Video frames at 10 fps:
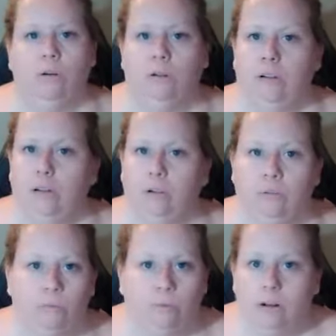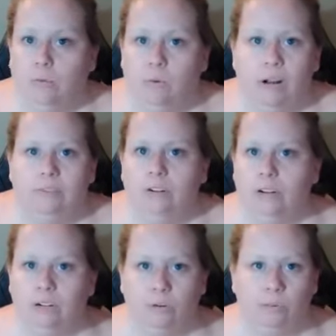you know,
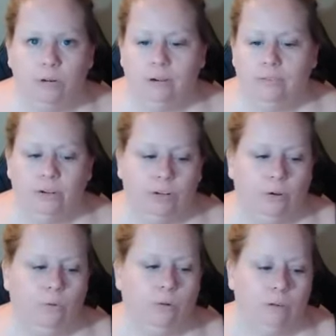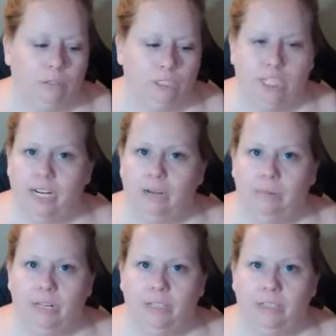whatever your jam
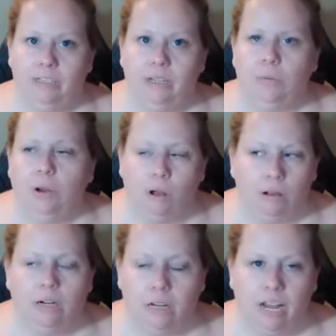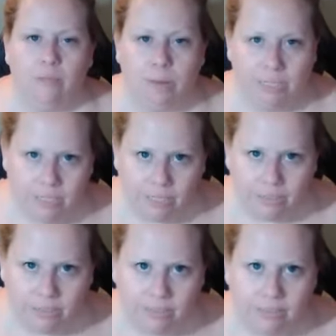is, like we all are going to have bad
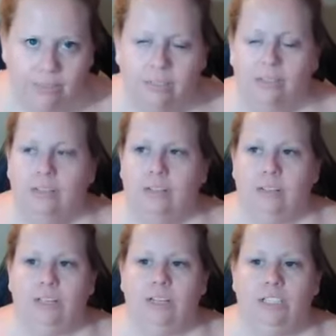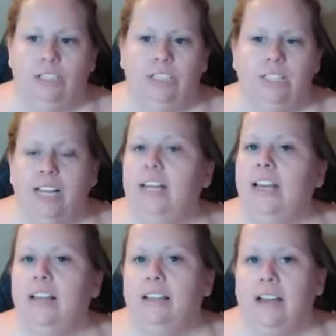days. Just
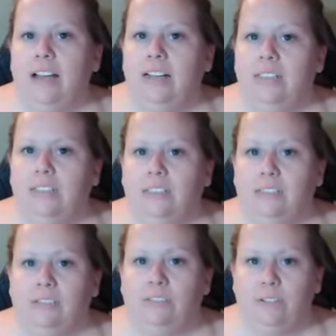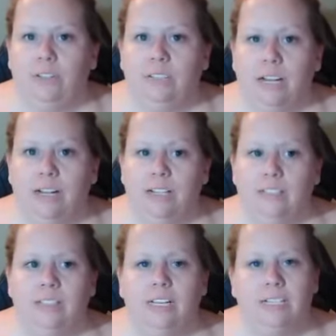taking that few
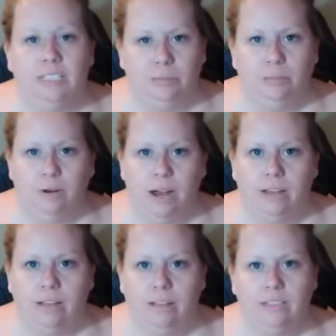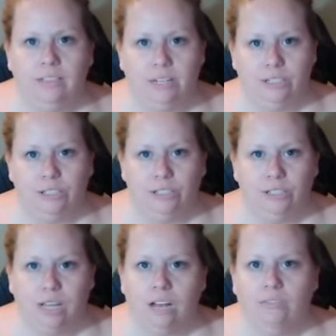seconds to take a deep breath and center
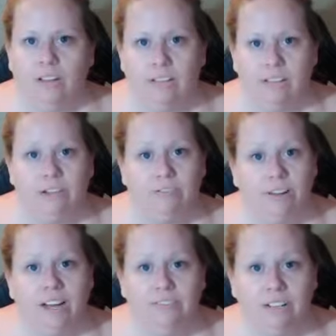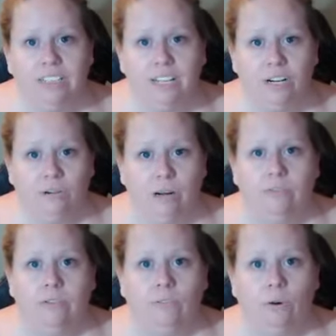yourself and think of 5 things that you're
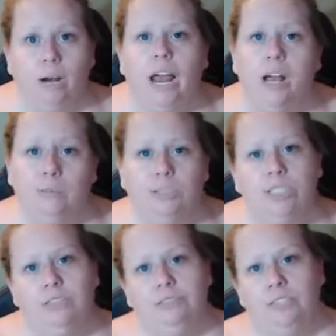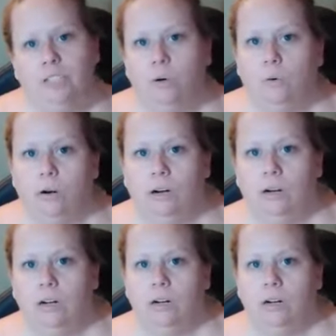grateful for helps shift your